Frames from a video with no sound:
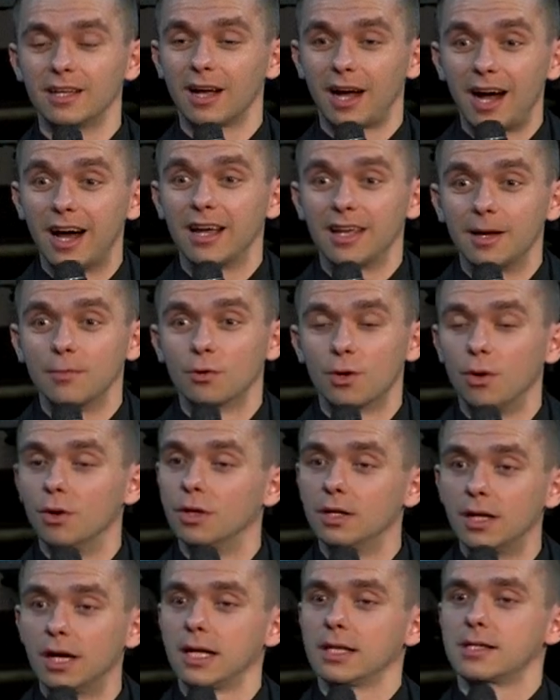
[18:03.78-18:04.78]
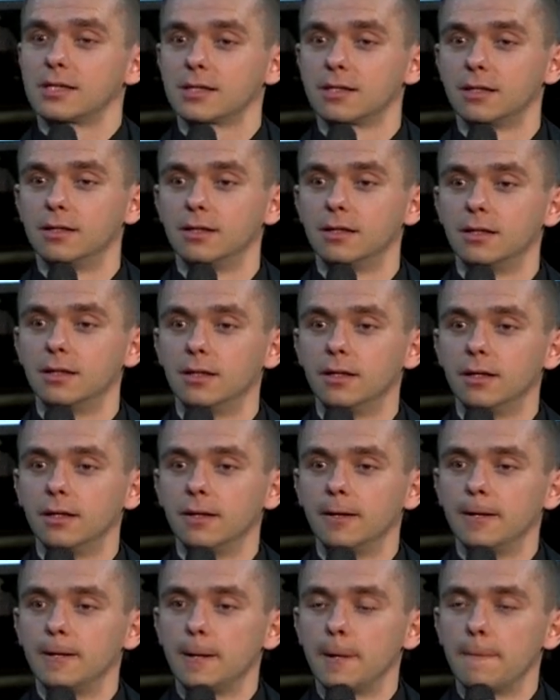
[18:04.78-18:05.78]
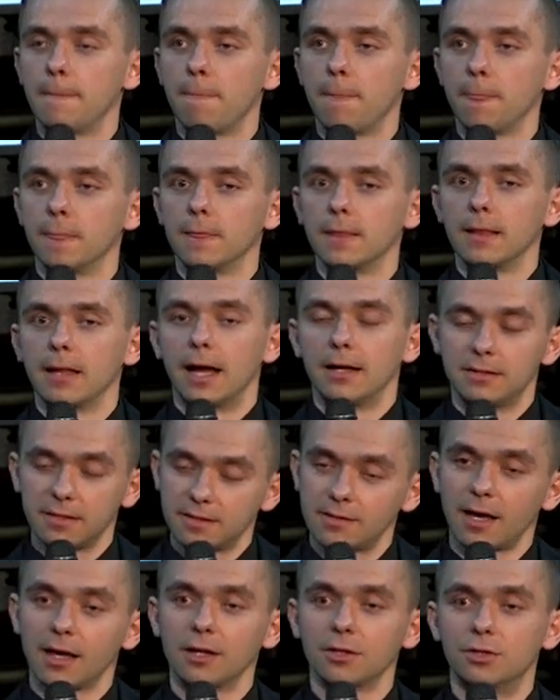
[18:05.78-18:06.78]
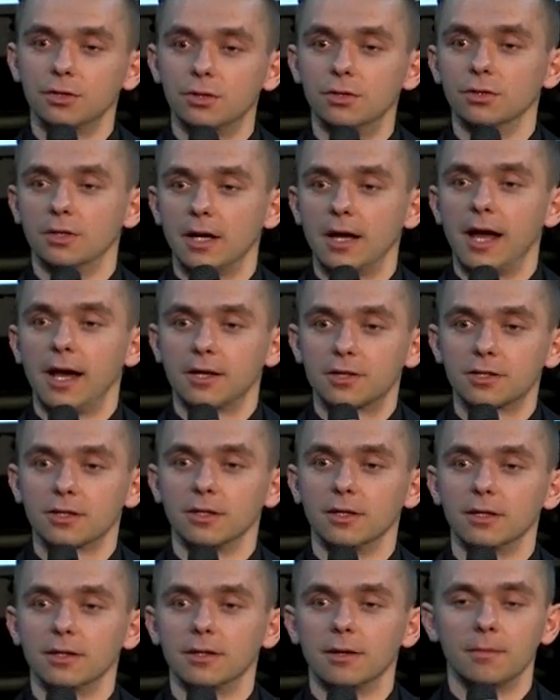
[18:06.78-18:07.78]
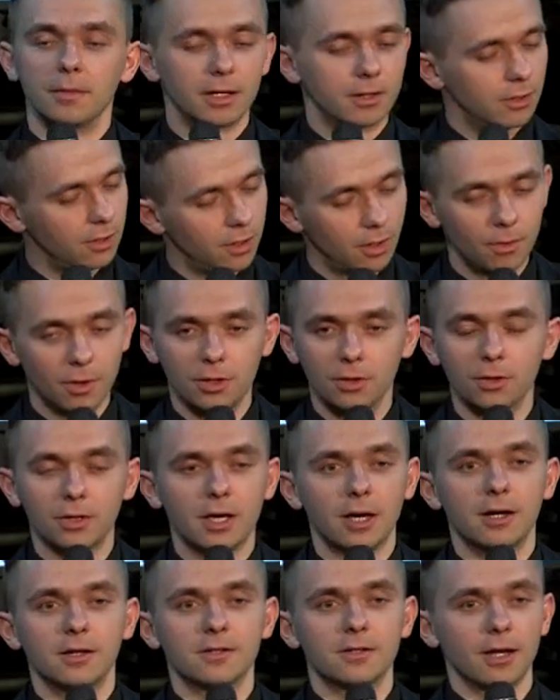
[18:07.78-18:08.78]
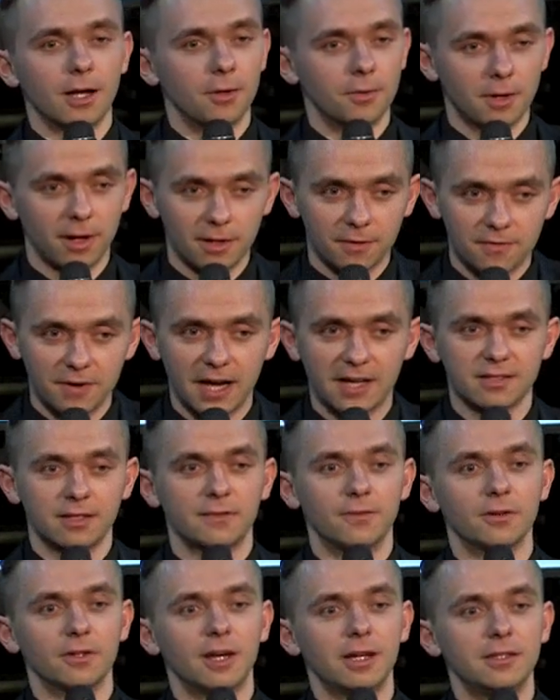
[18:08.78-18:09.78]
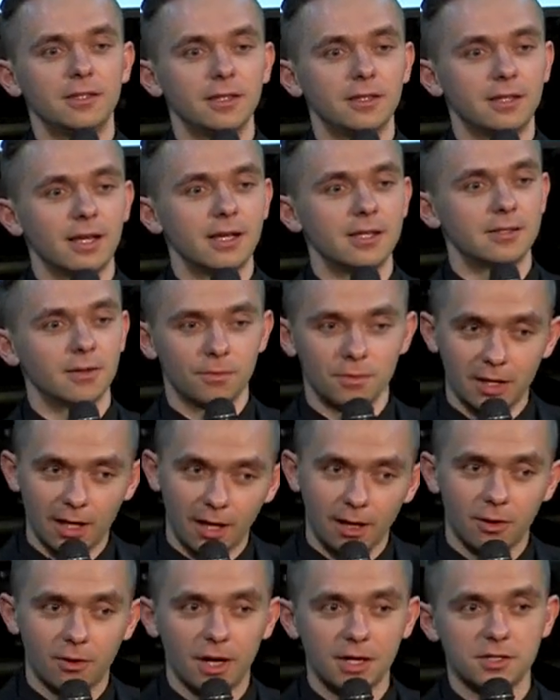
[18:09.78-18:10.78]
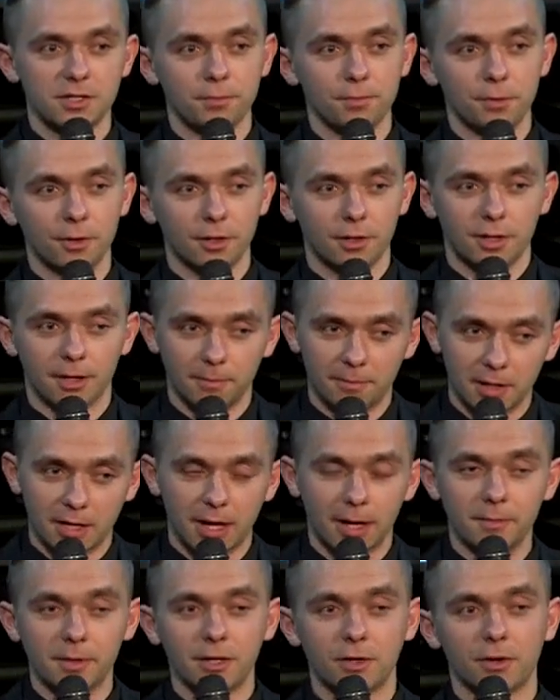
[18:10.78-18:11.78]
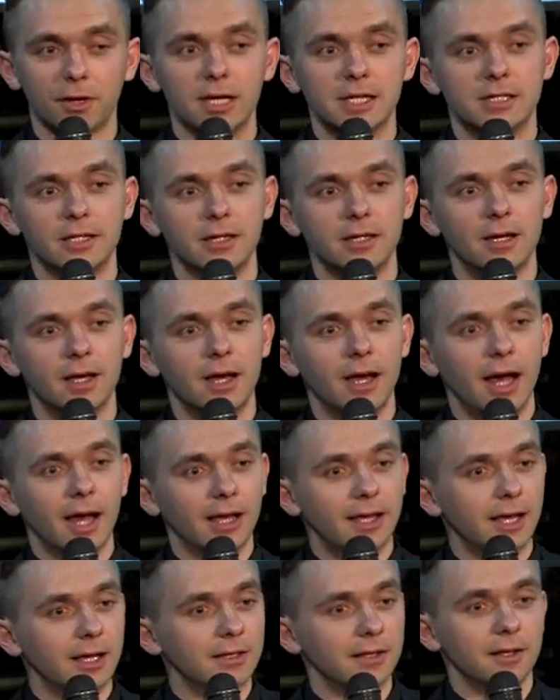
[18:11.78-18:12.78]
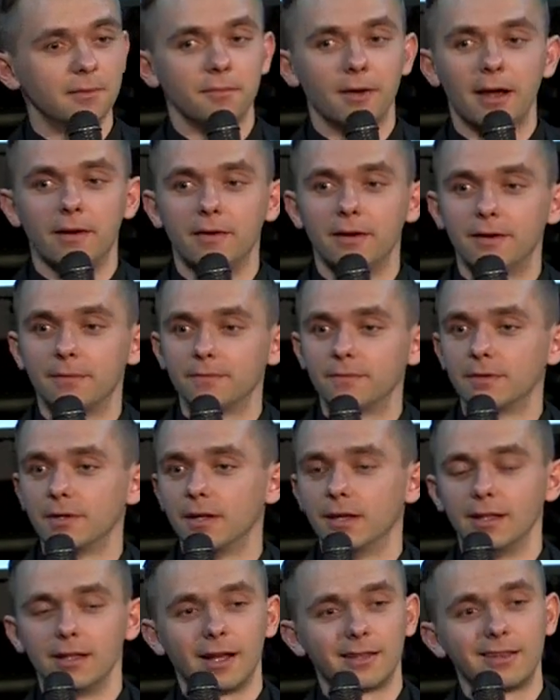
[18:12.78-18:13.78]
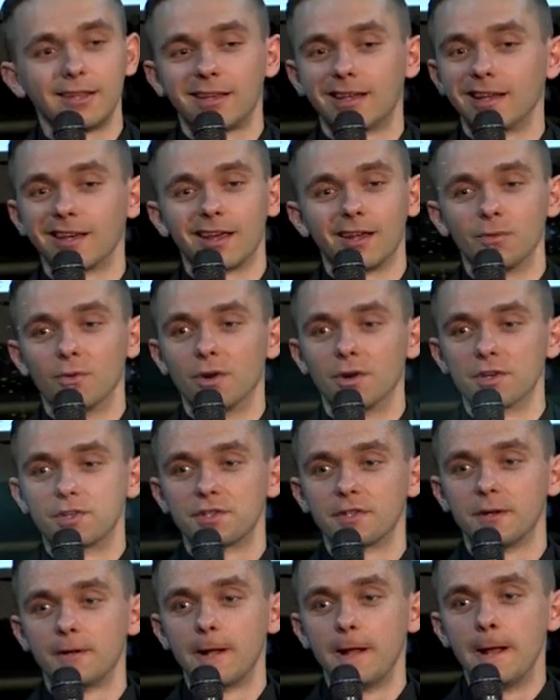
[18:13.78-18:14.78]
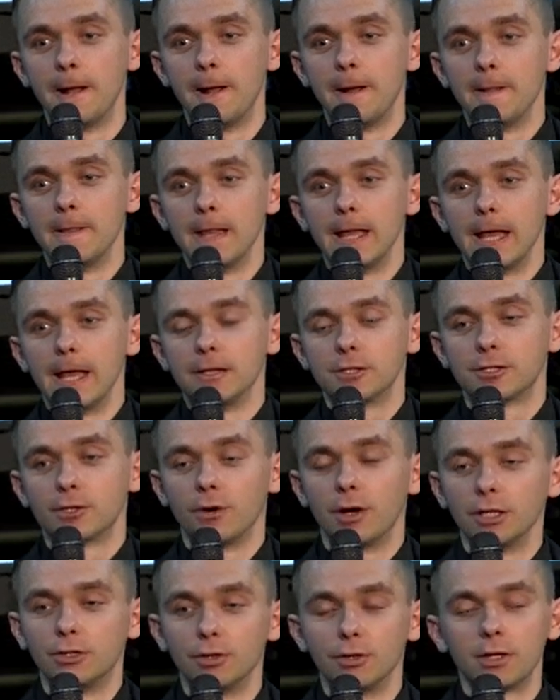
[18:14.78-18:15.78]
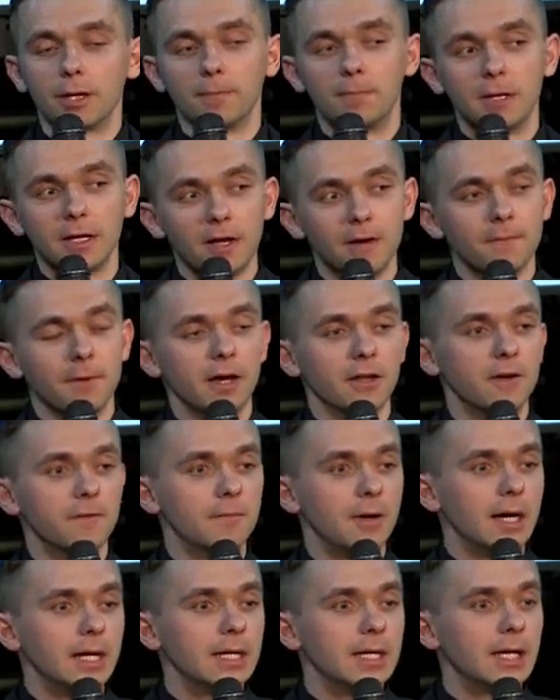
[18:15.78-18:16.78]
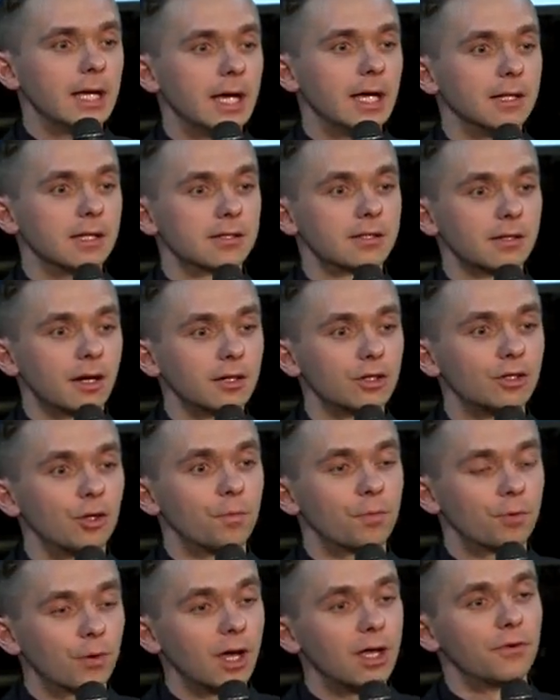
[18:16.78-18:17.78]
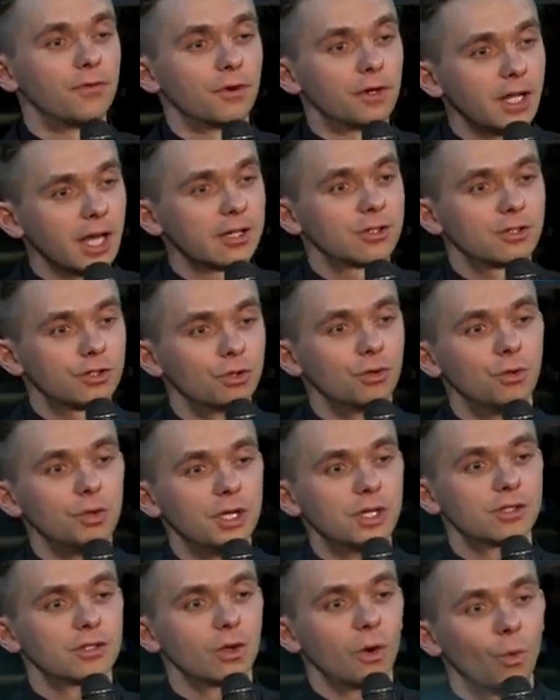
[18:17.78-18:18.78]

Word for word: I am going nuts. I decided to do that actually. I'm like, you know what, who cares? I already fasted for 19 days. I'm reading crazy book. I'm becoming crazy. I can't get married. Nothing can get worse. And so I took a big amount of money and I started to pray for next two weeks.